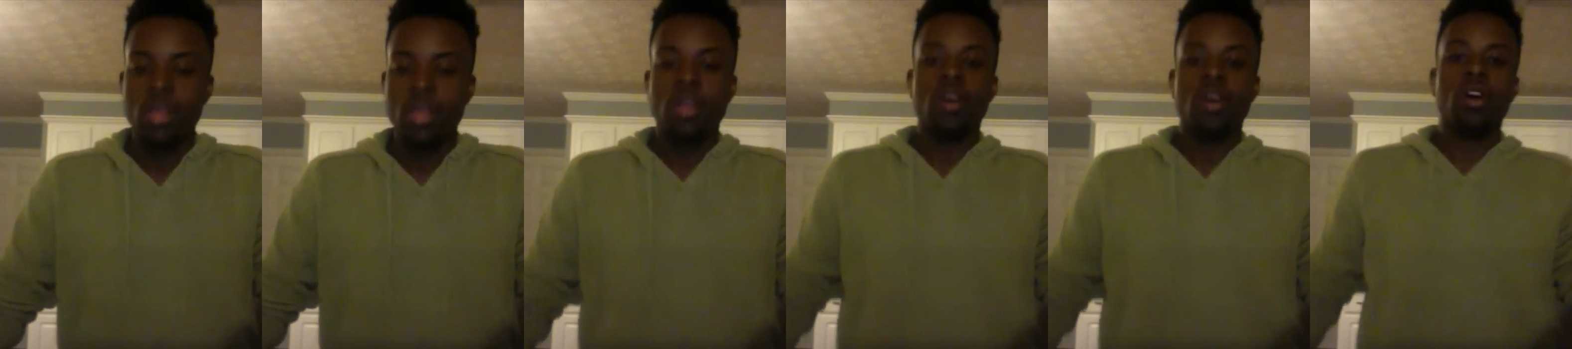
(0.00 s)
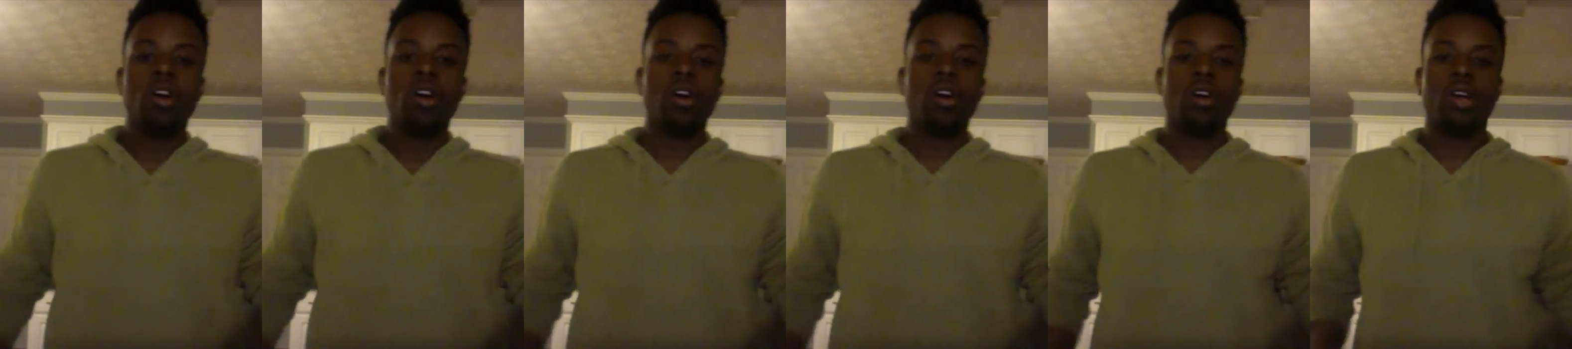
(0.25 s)

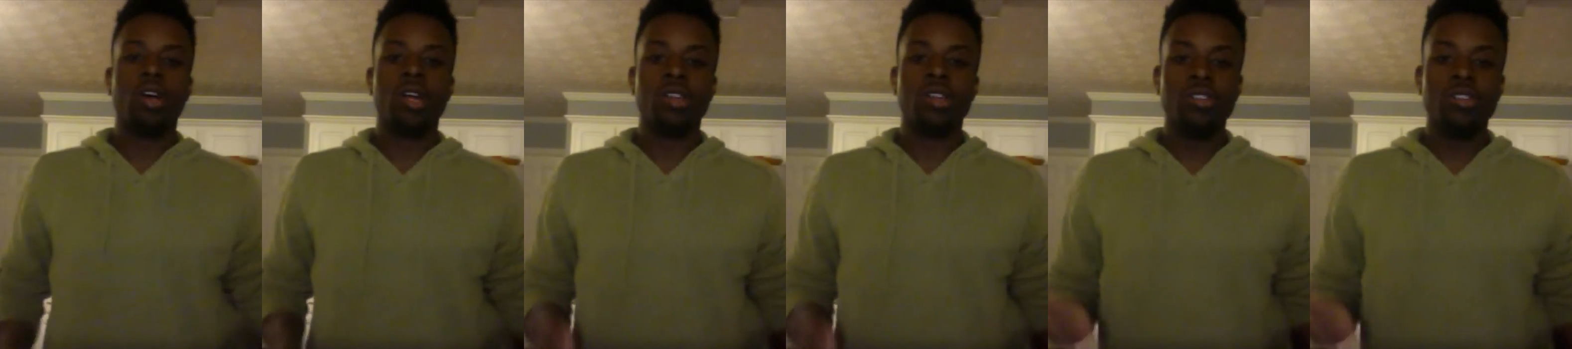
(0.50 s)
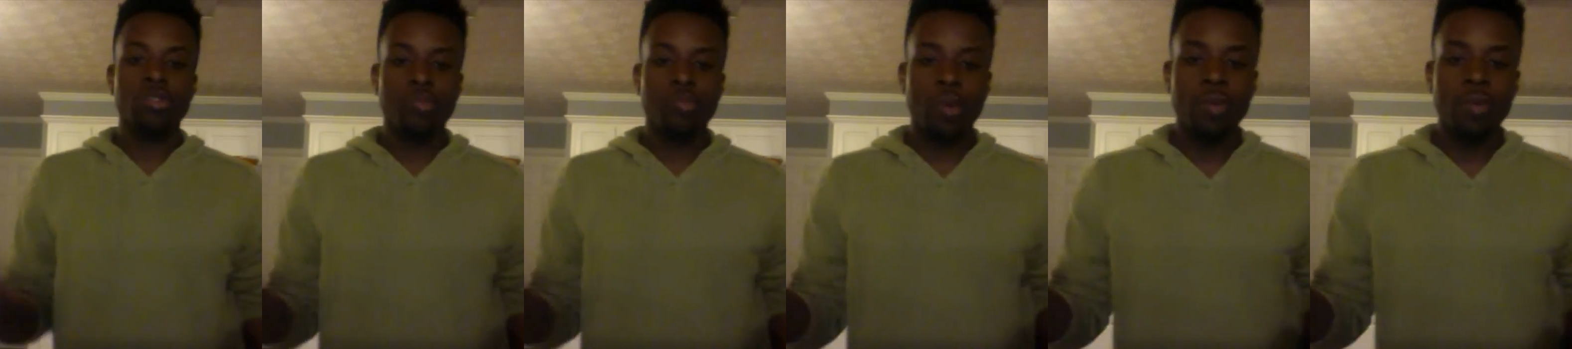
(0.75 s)
Uh,
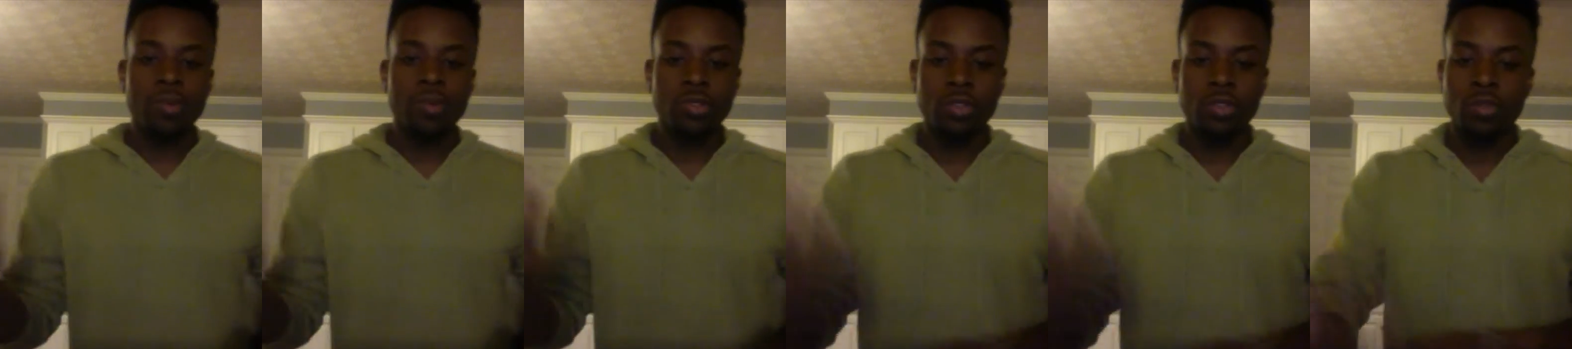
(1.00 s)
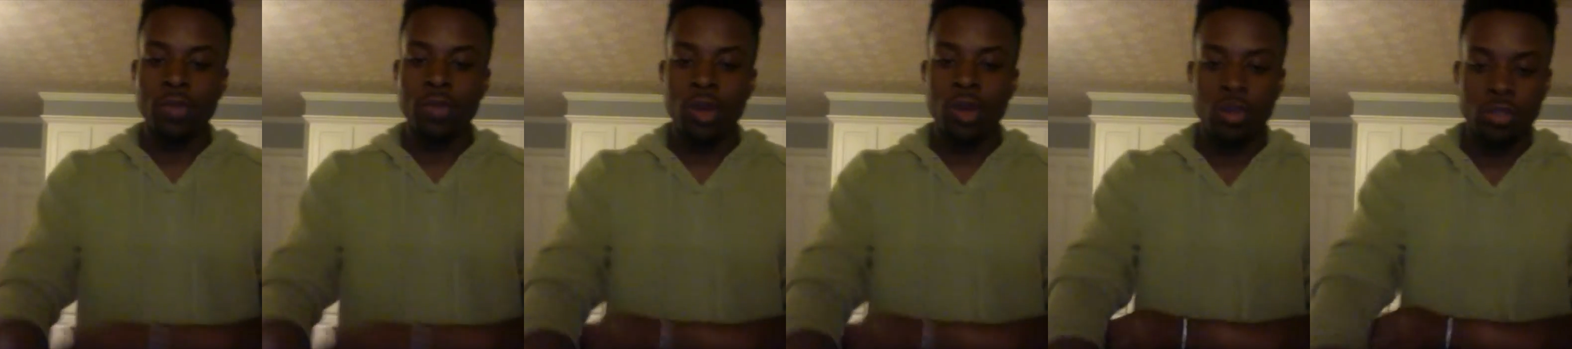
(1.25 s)
you probably saw
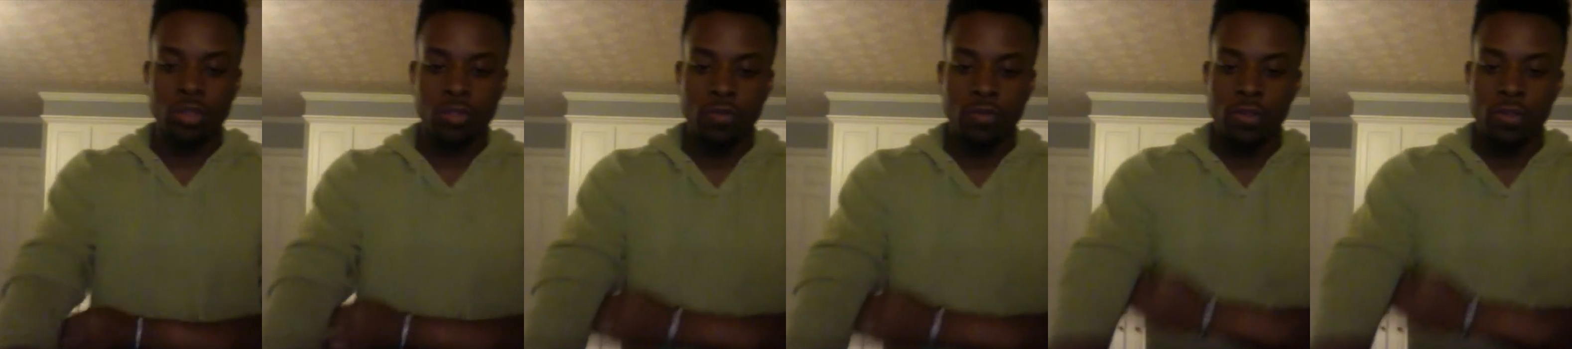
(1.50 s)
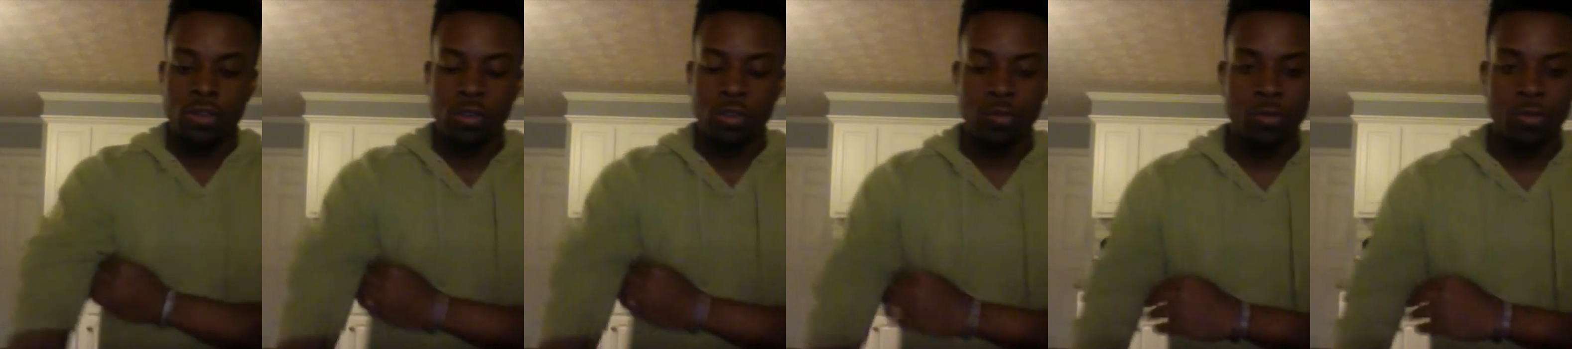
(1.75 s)
my other
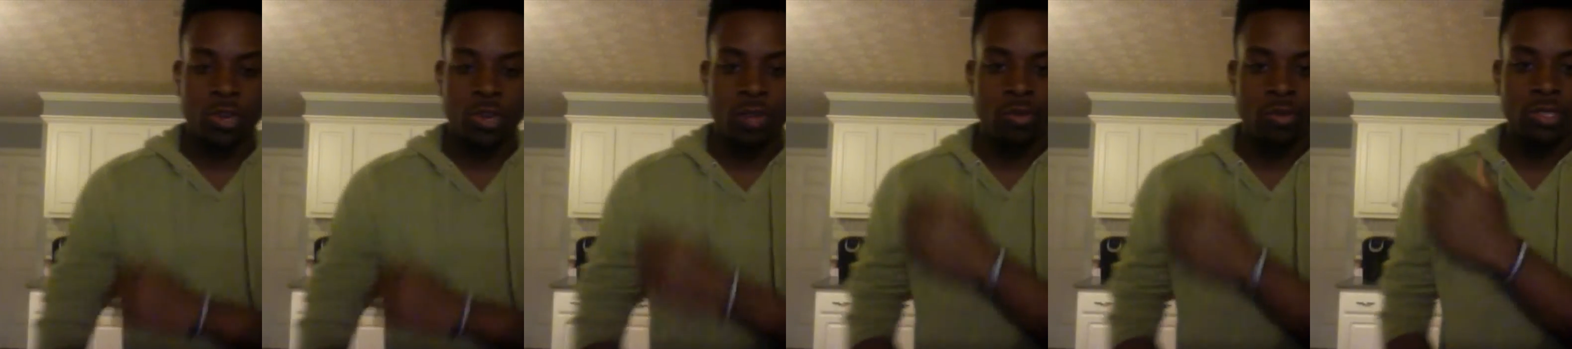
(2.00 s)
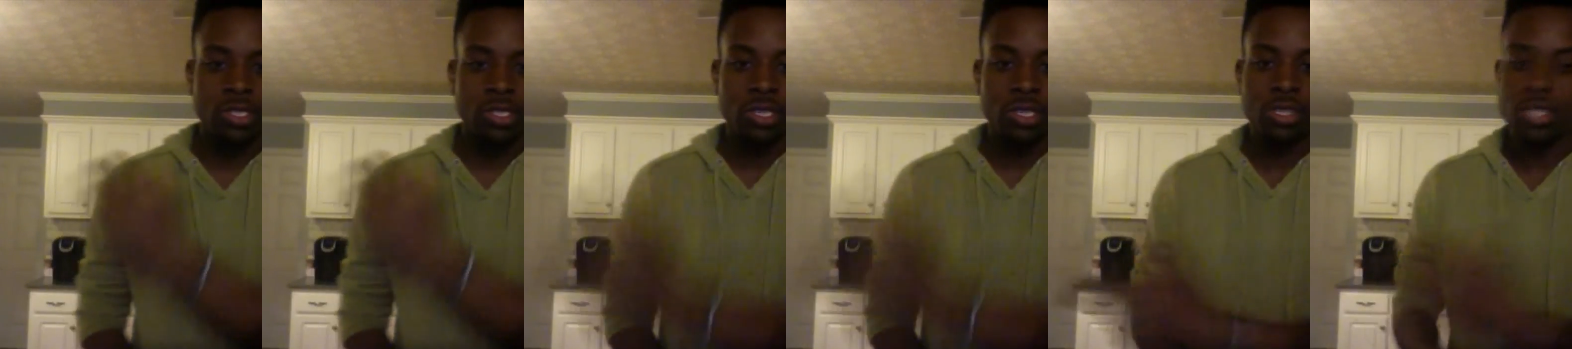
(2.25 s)
video when I
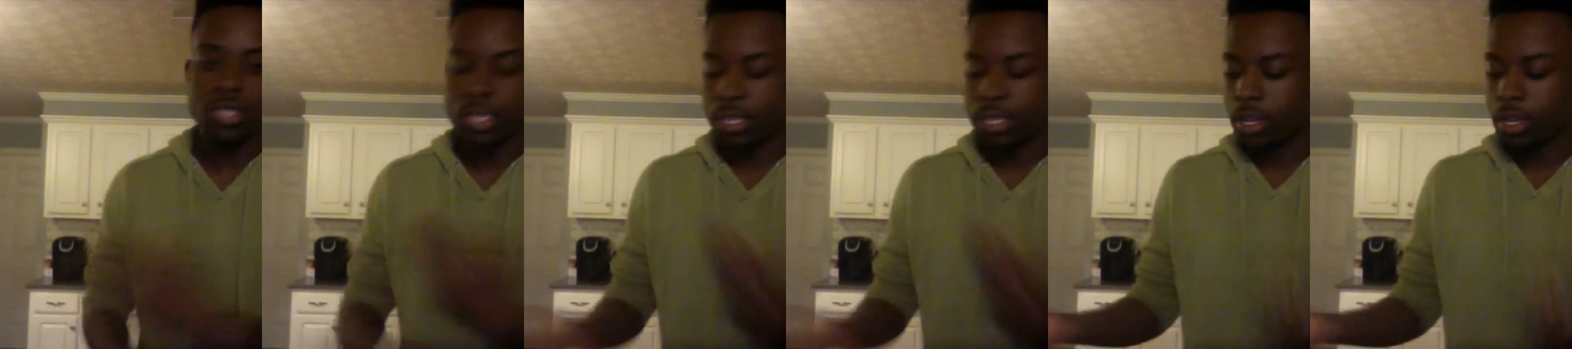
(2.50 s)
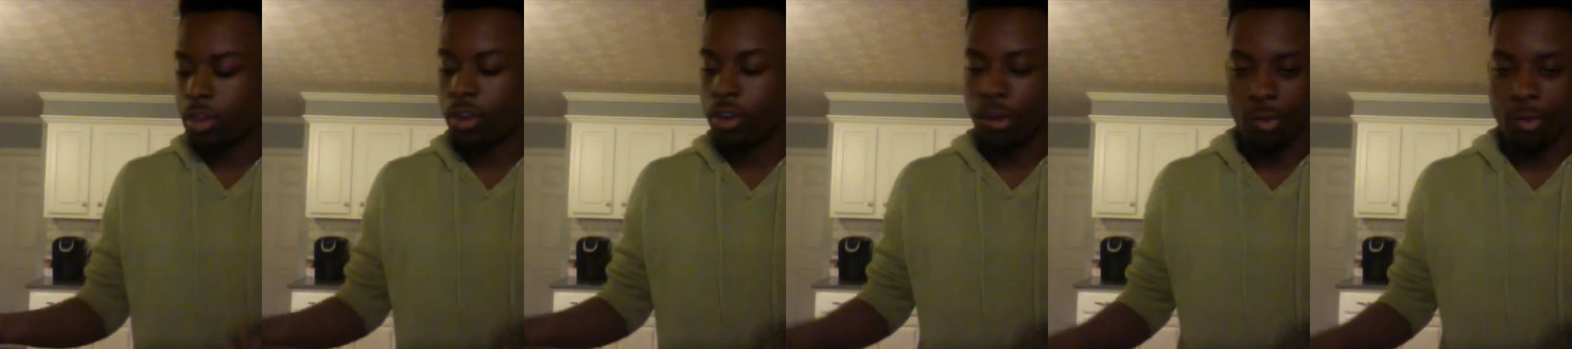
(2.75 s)
was teaching
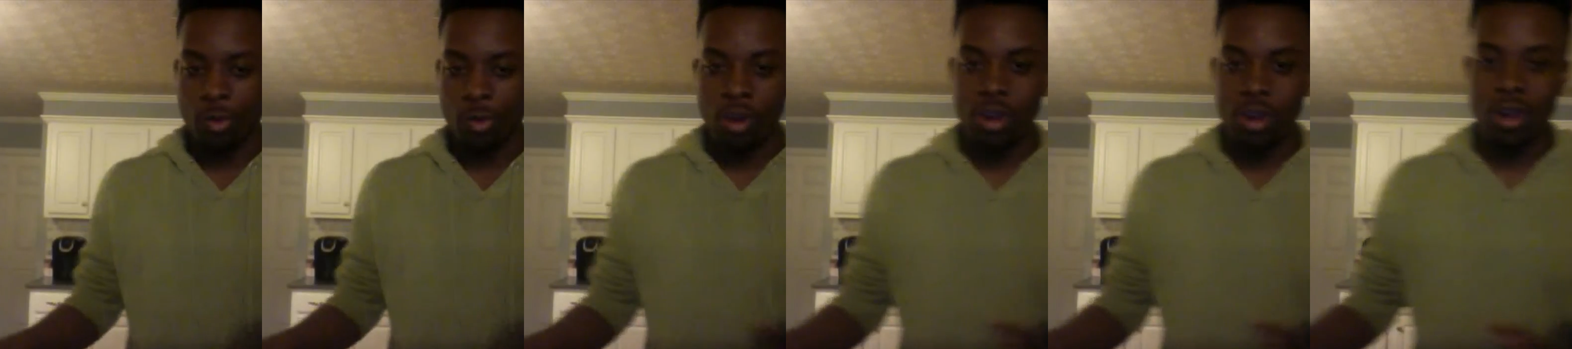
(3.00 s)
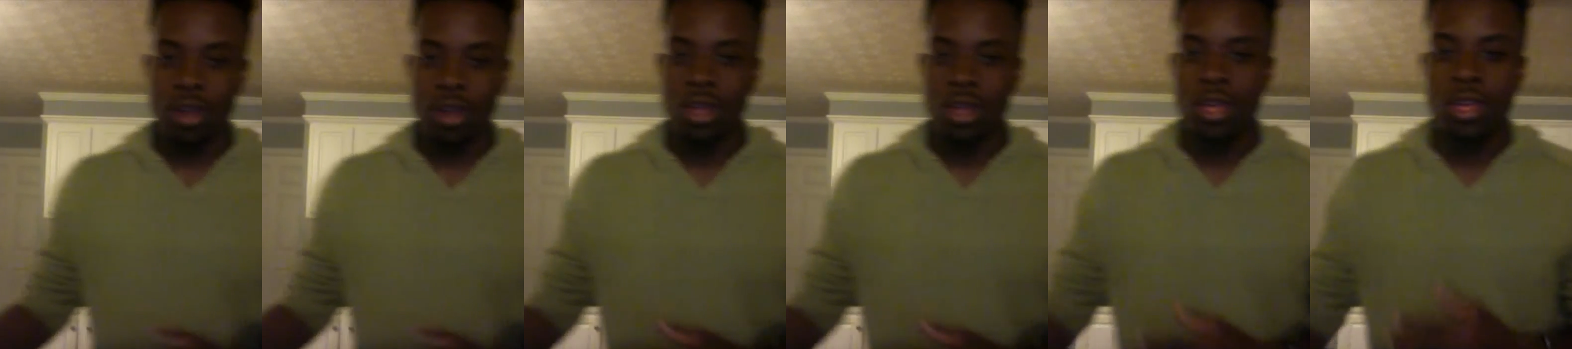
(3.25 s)
how to
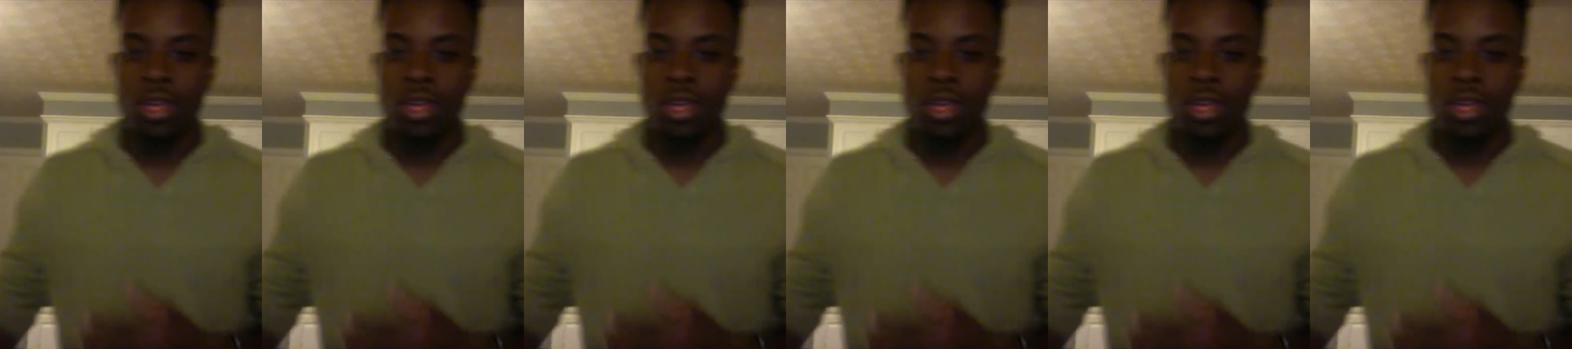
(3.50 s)
walk.